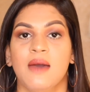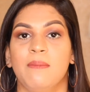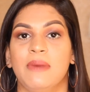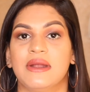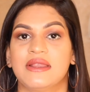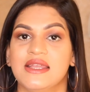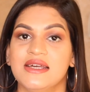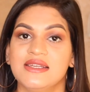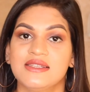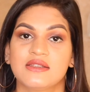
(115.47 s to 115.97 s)

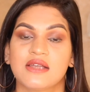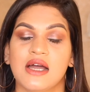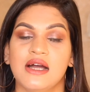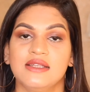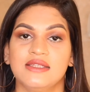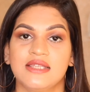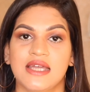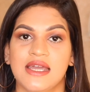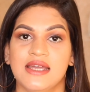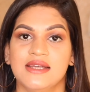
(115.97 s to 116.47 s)
But this
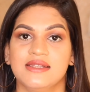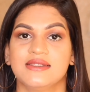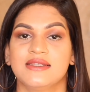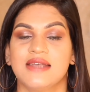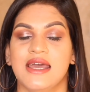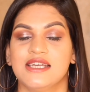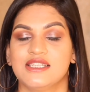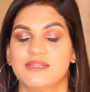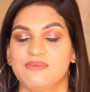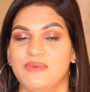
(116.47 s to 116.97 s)
contains
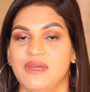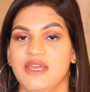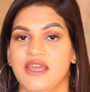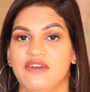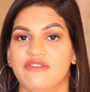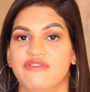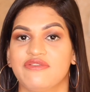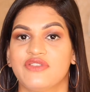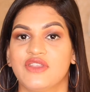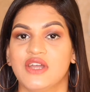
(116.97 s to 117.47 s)

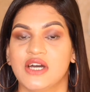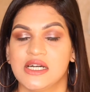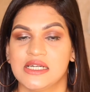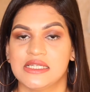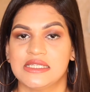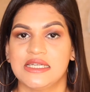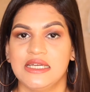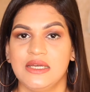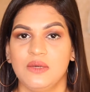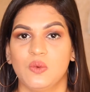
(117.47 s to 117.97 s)
SPF
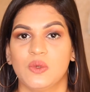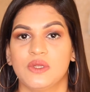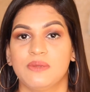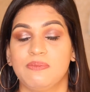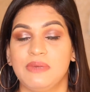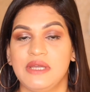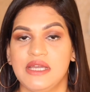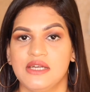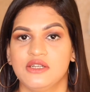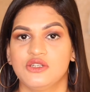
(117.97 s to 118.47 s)
30
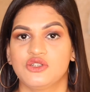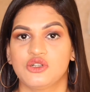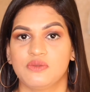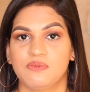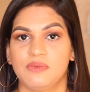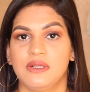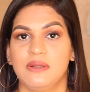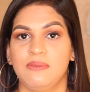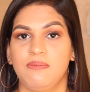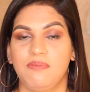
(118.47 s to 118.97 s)
with PA
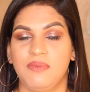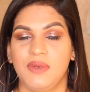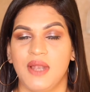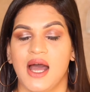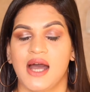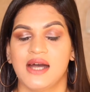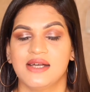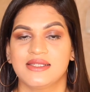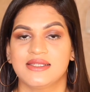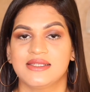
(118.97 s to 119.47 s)
triple
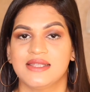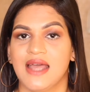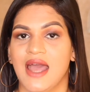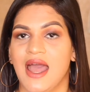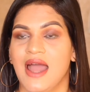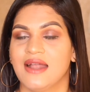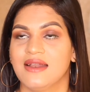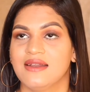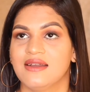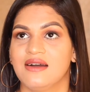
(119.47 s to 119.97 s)
plus,
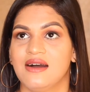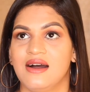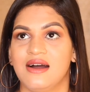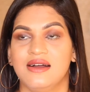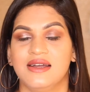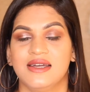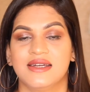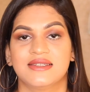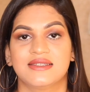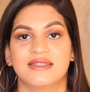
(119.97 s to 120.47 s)
and
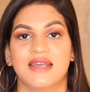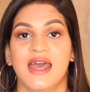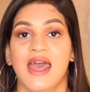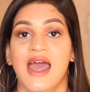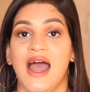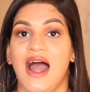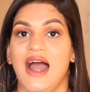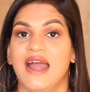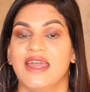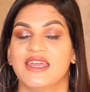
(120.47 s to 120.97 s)
guys,
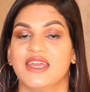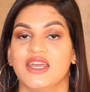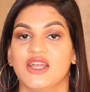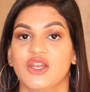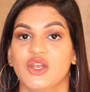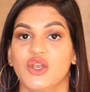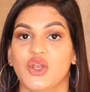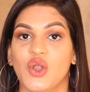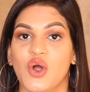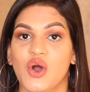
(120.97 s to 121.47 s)
I
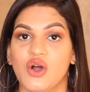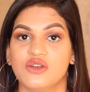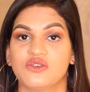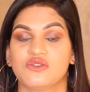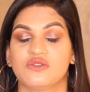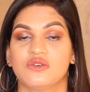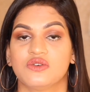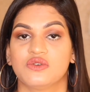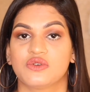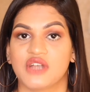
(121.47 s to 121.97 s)

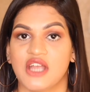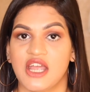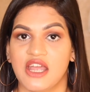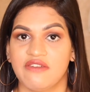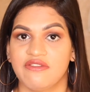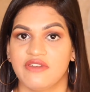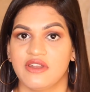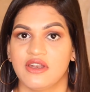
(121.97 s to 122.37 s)
cannot rave